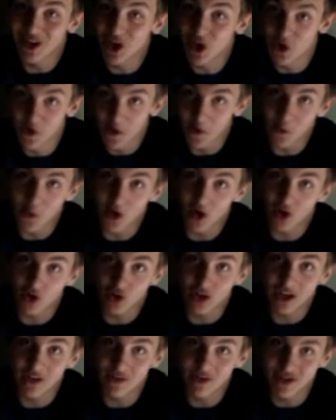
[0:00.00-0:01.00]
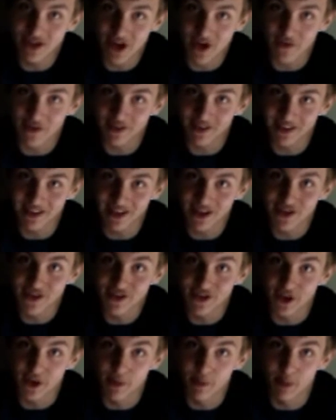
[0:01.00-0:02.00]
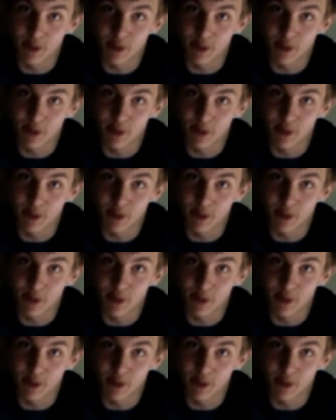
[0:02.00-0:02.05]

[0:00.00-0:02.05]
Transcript: who it was he regenerated into,